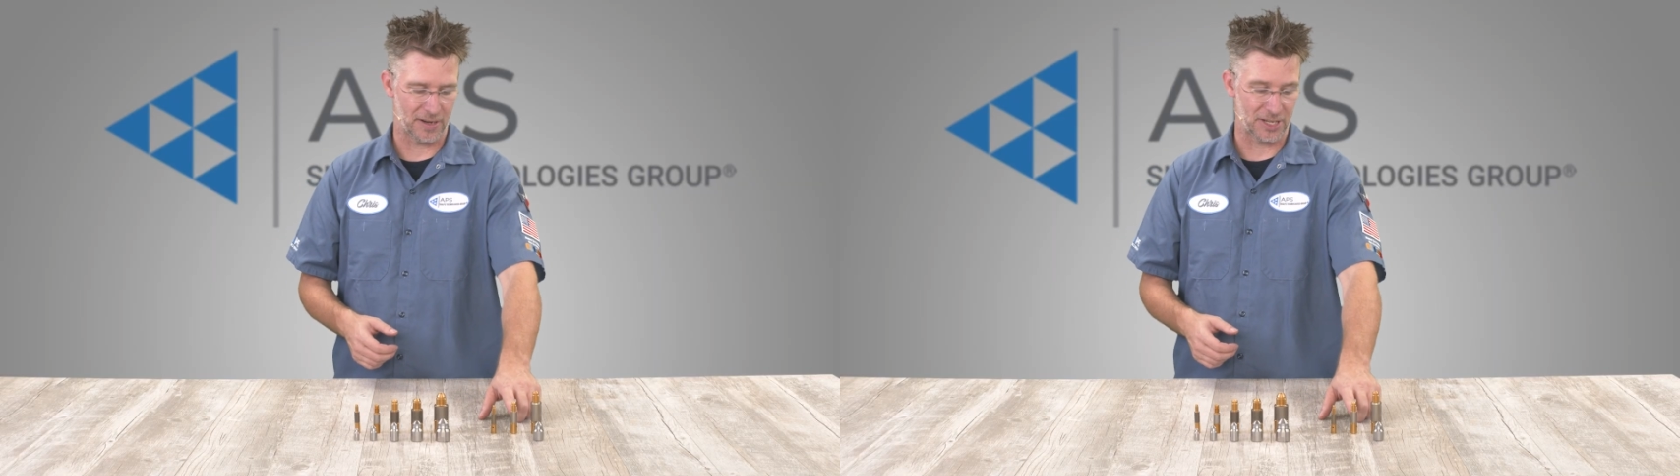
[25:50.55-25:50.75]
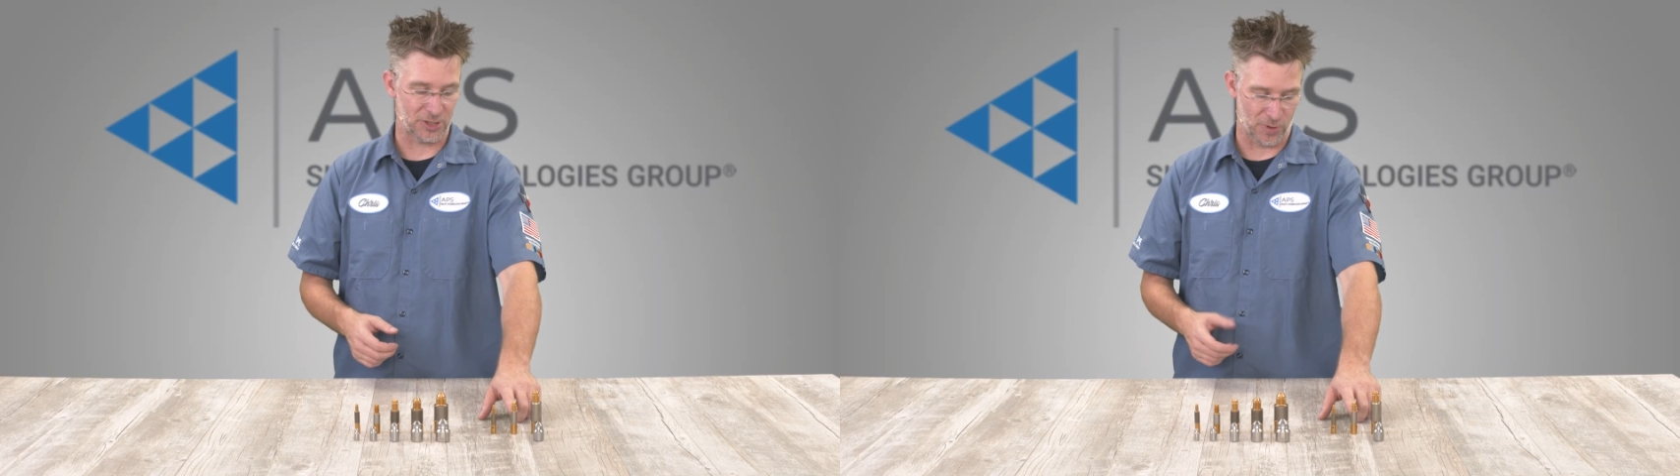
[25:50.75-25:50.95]

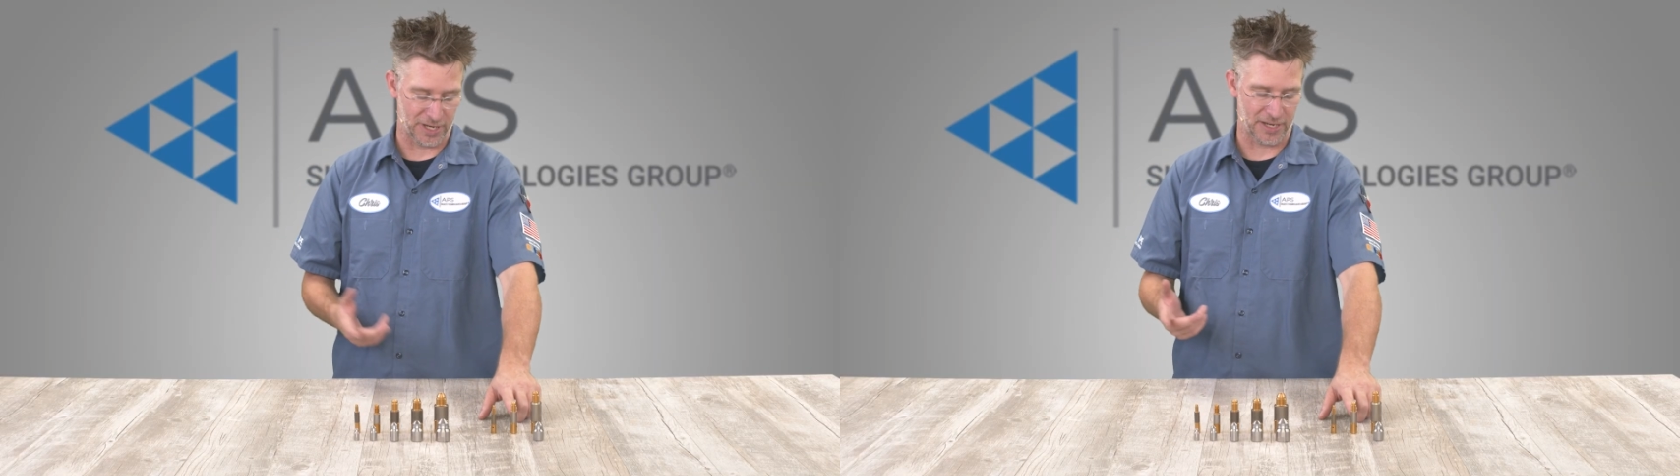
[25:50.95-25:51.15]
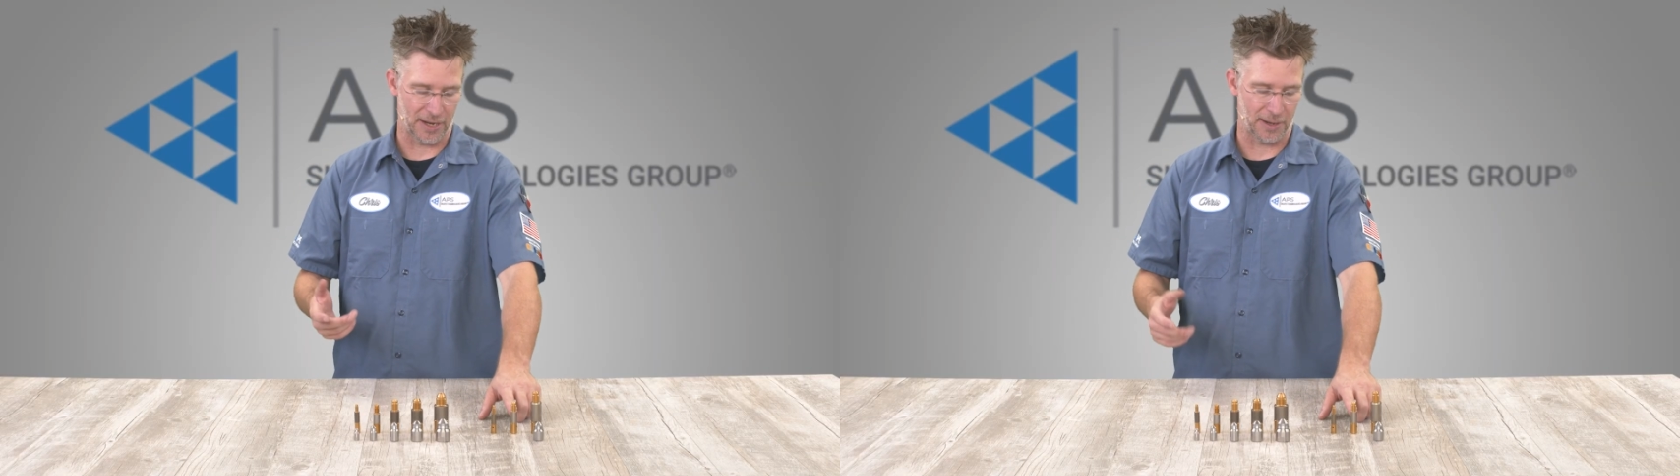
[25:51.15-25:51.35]
at
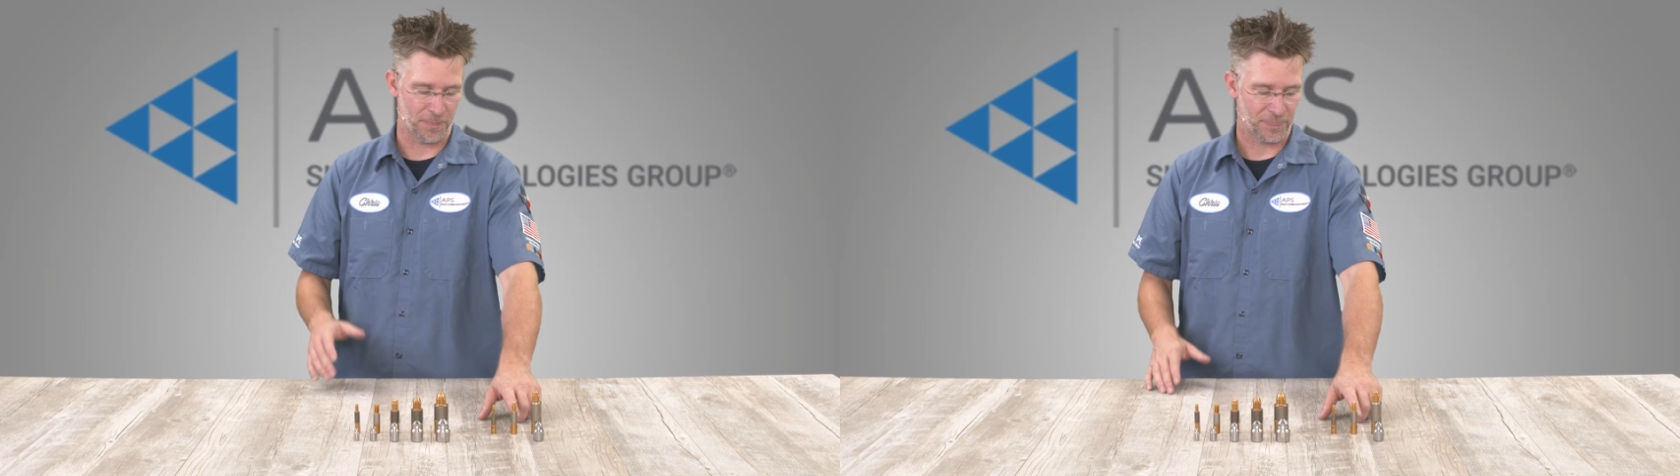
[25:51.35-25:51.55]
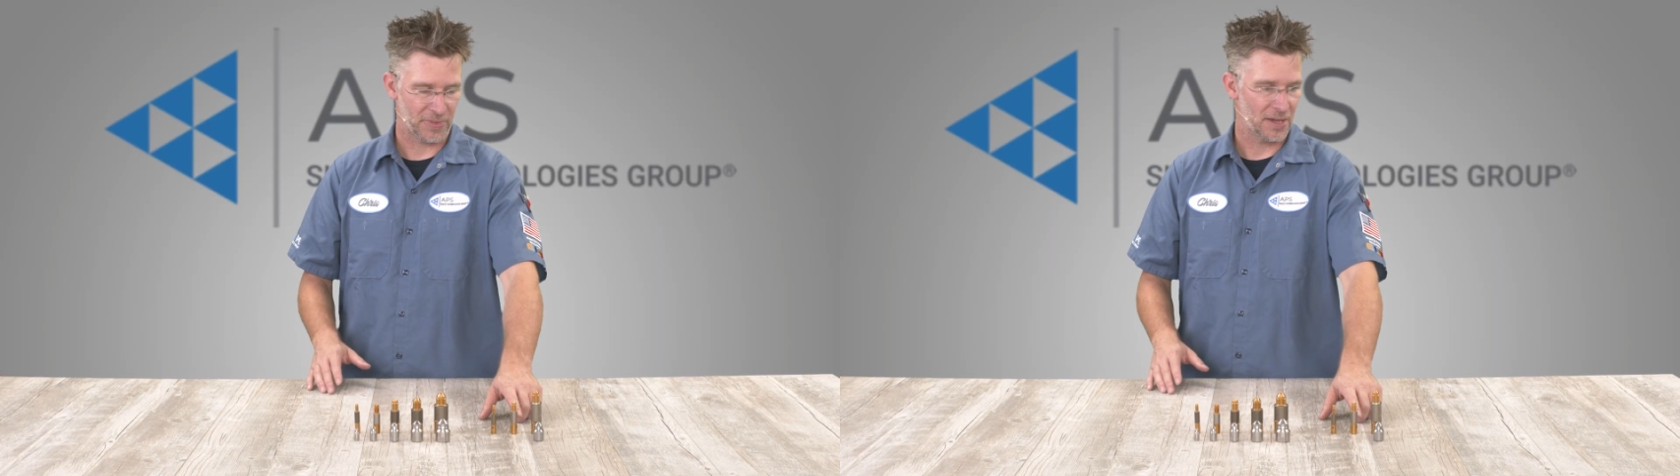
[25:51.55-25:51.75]
20K.
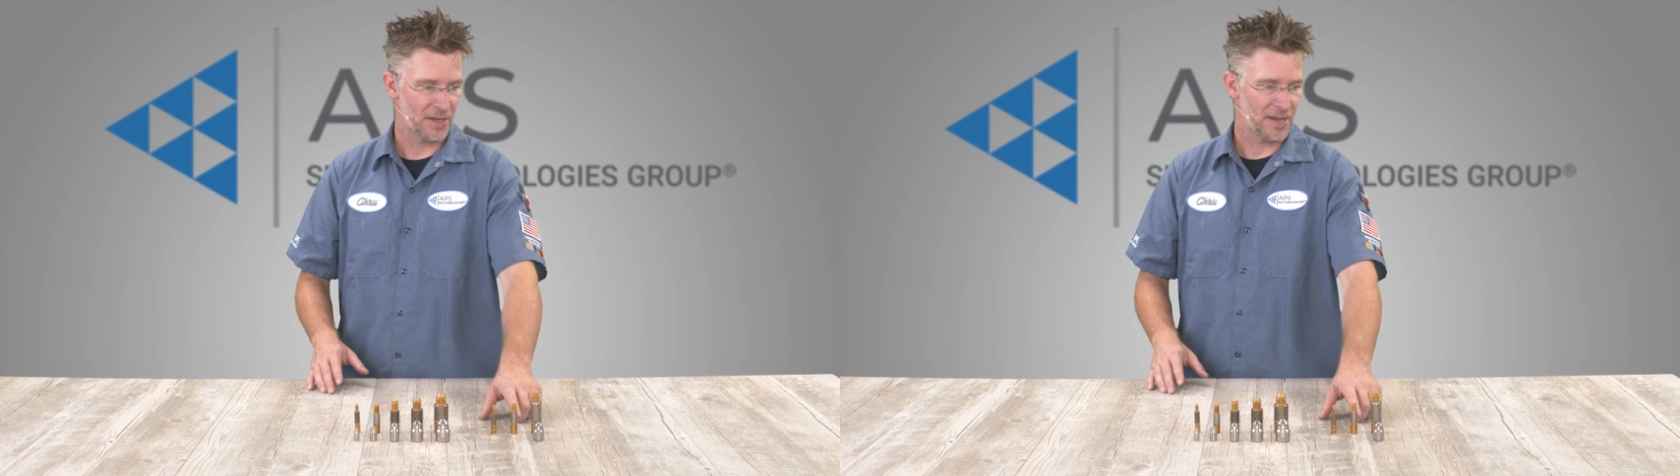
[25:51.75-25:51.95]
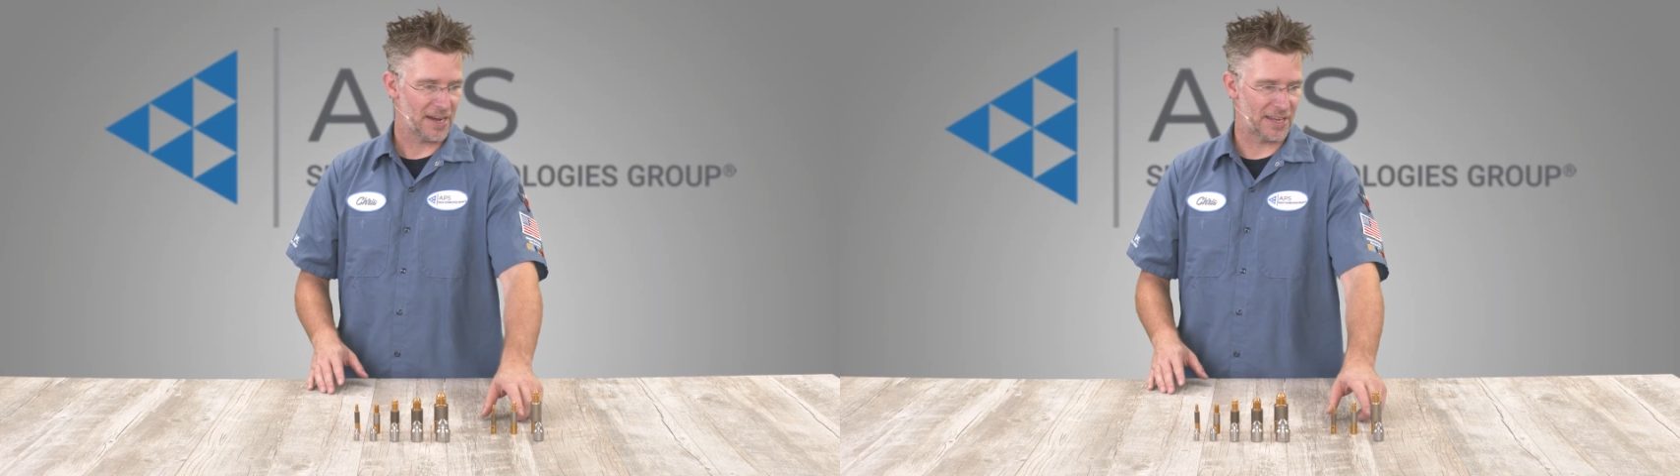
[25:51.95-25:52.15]

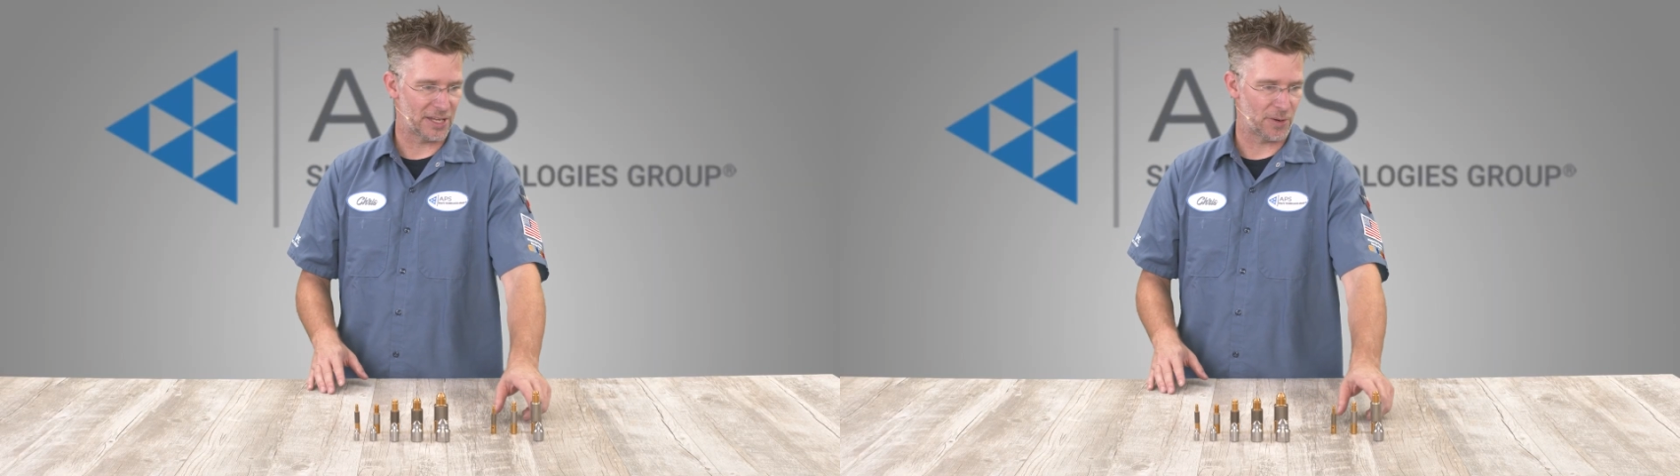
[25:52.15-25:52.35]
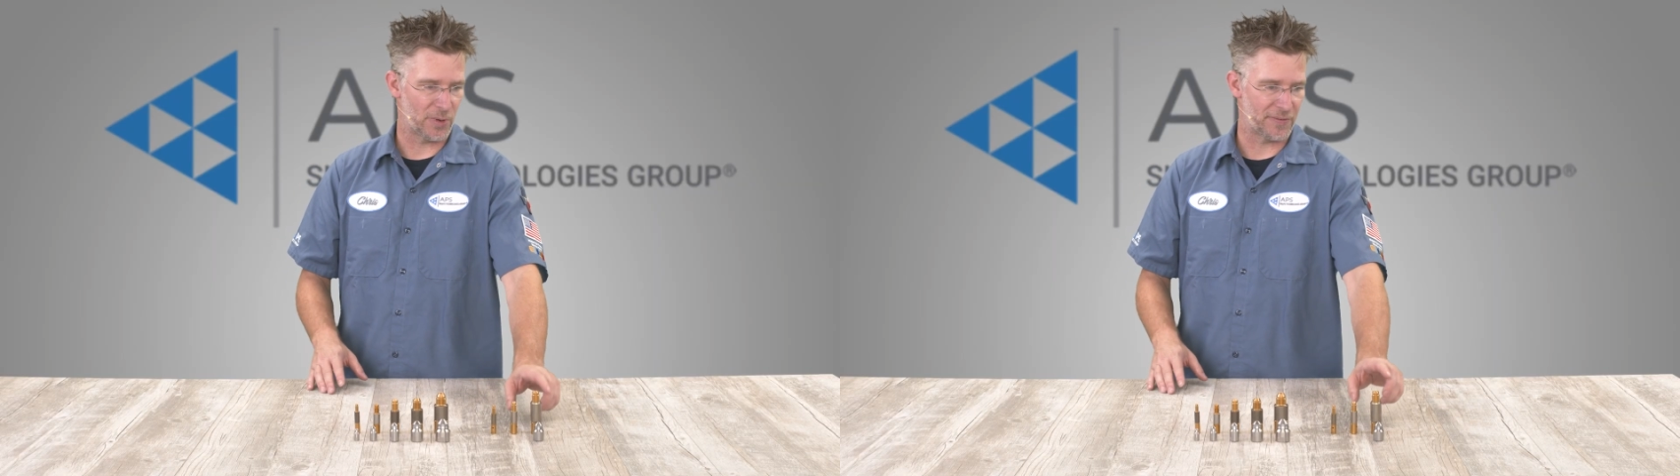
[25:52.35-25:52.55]
And
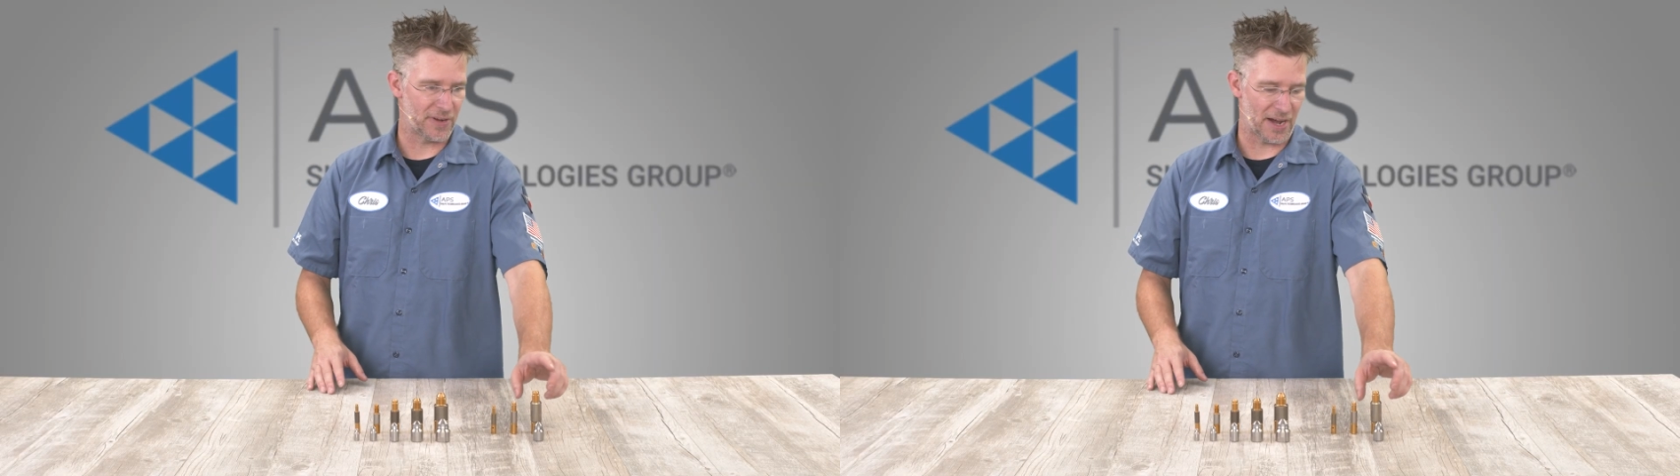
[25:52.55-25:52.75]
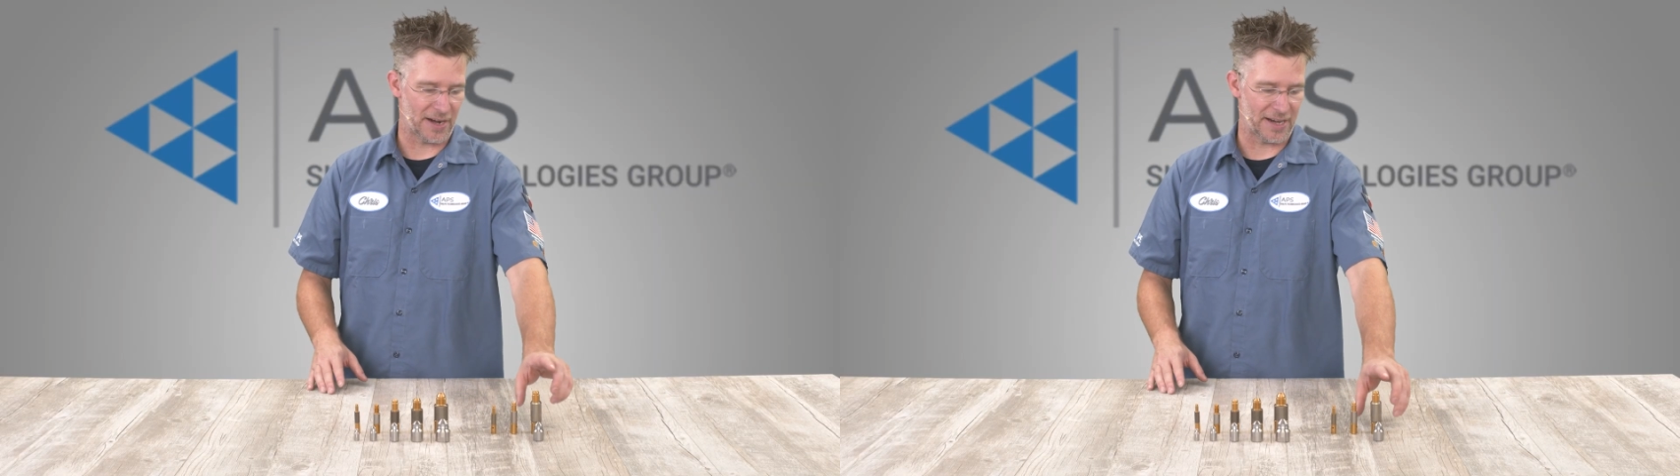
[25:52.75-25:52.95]
then we've
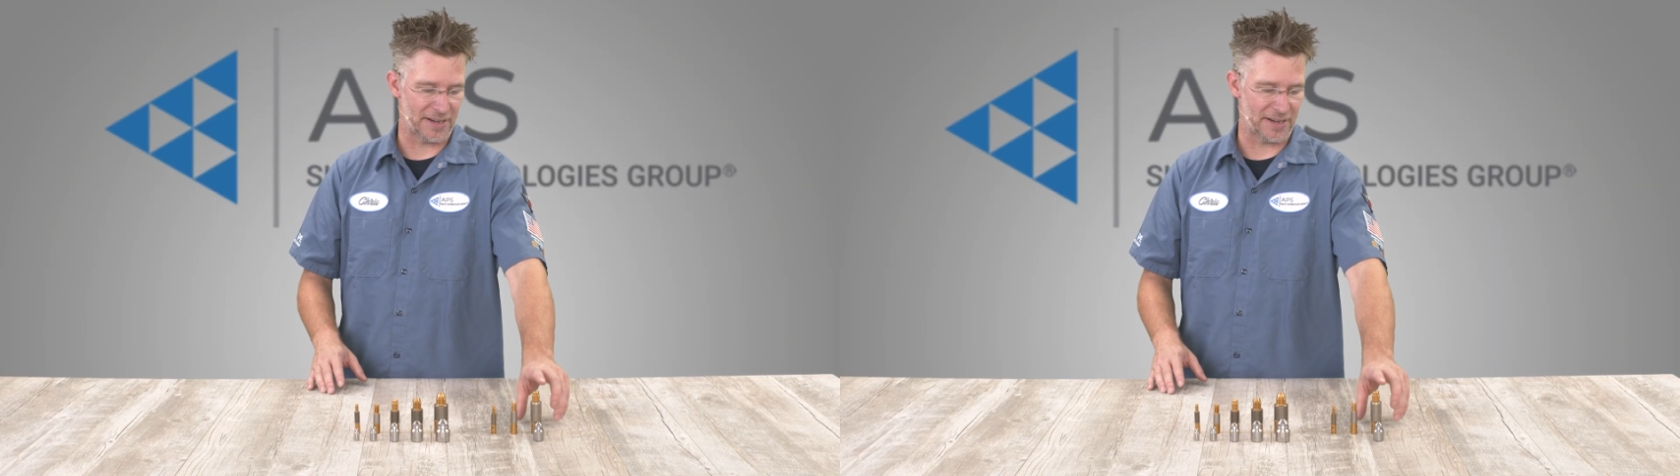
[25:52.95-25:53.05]
got a